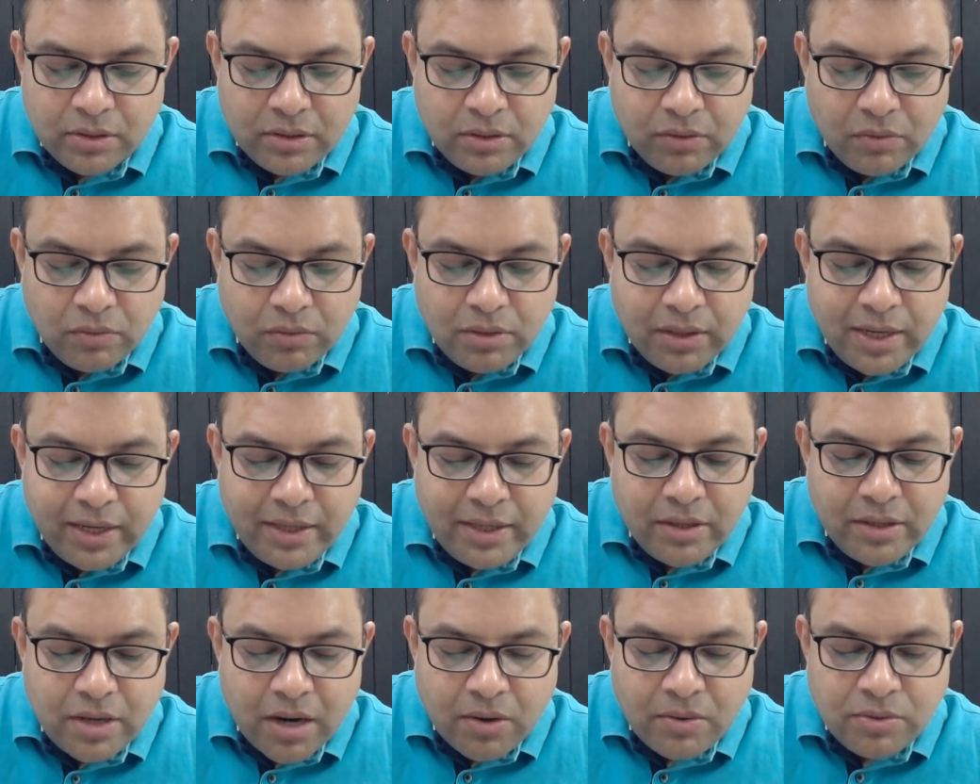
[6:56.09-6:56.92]
don't
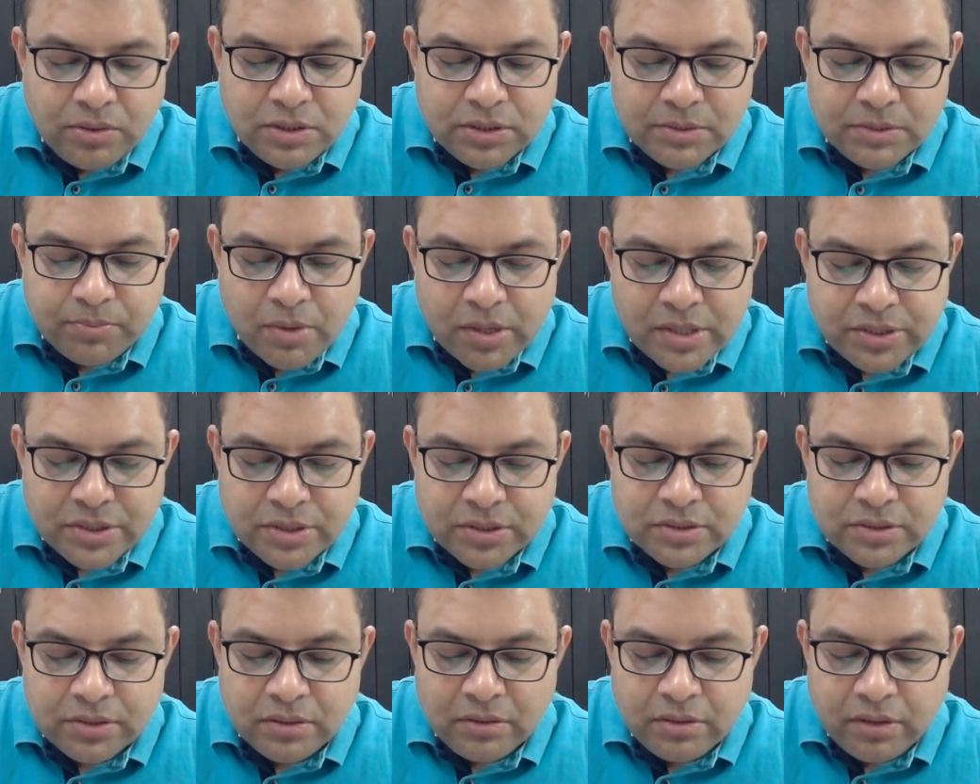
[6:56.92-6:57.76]
let doubts,
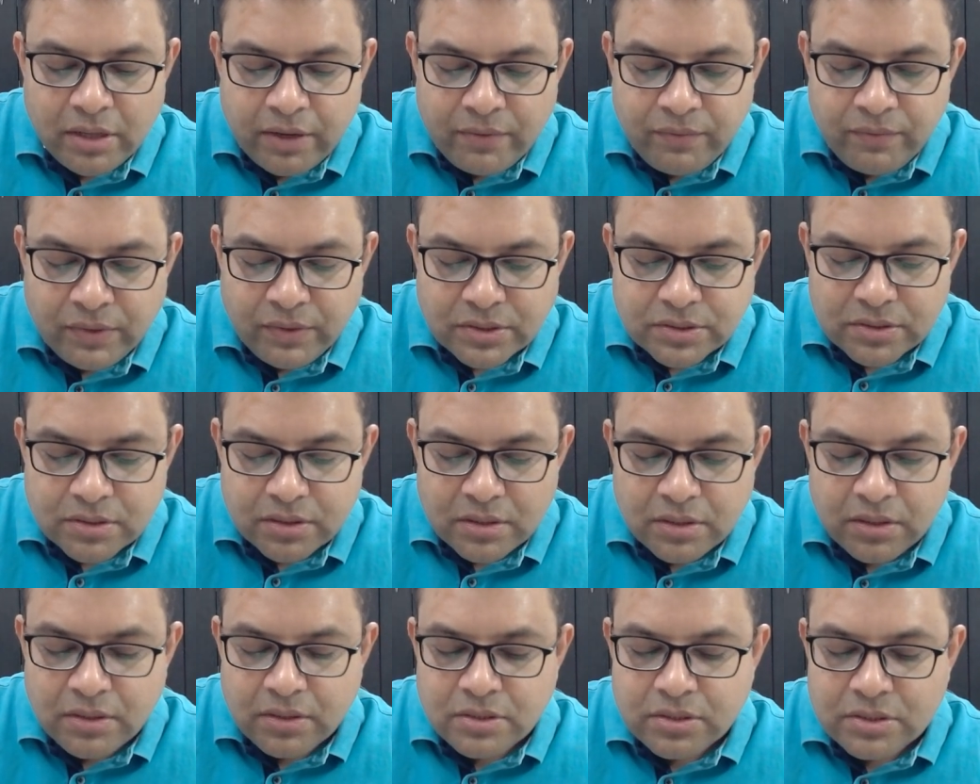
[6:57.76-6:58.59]
passions, and cravings
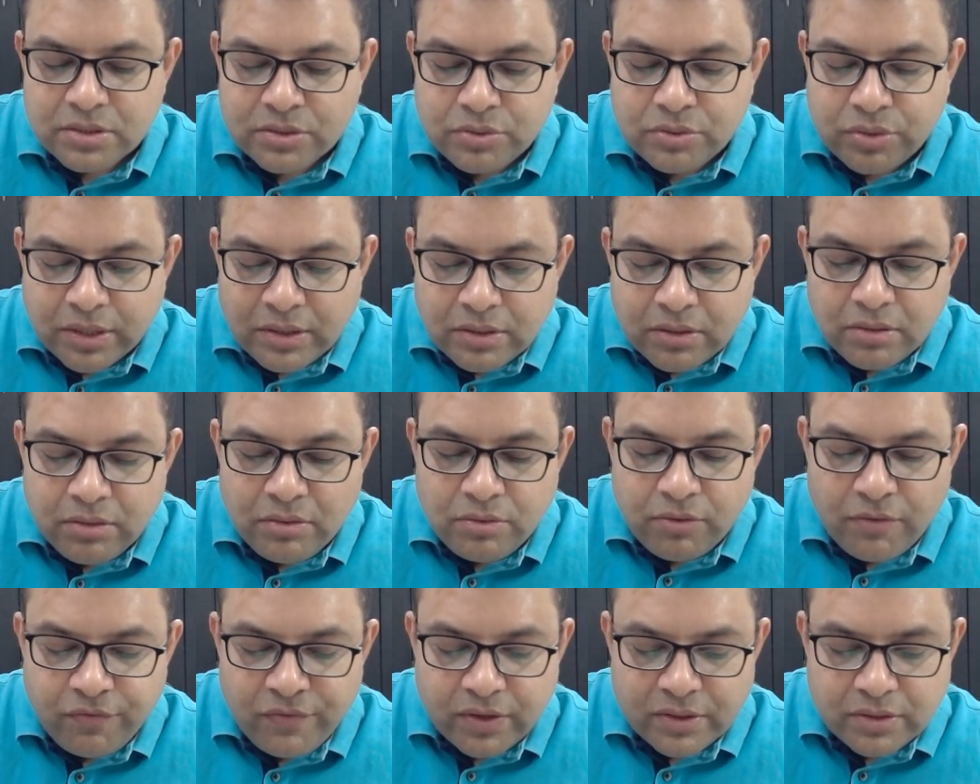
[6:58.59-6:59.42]
strengthen
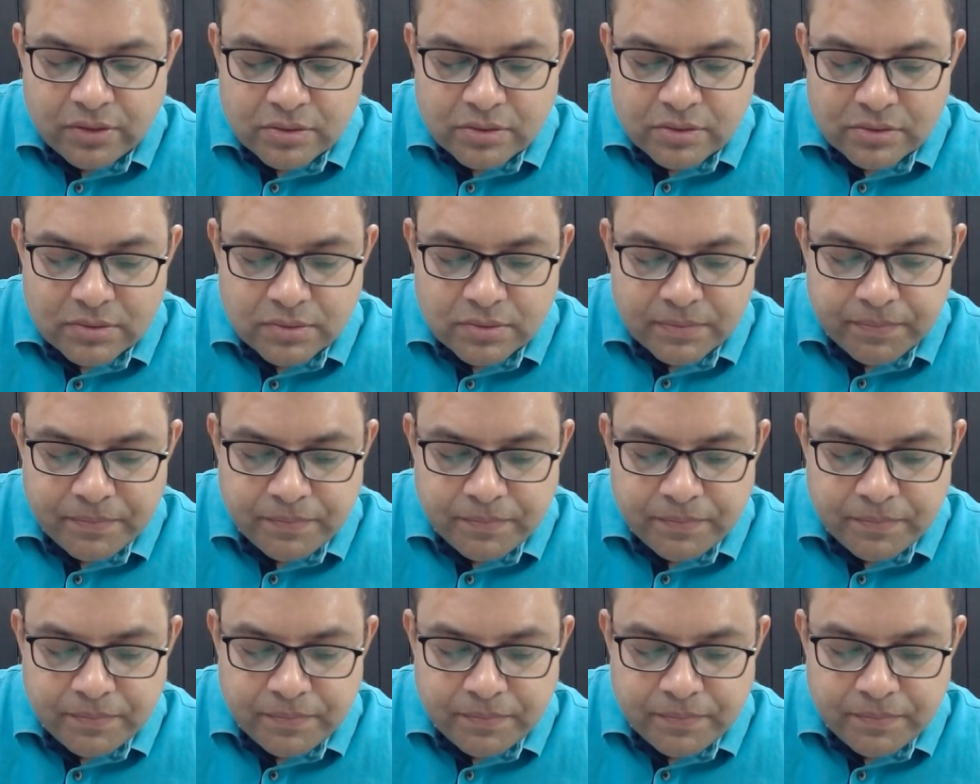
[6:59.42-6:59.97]
your fetters.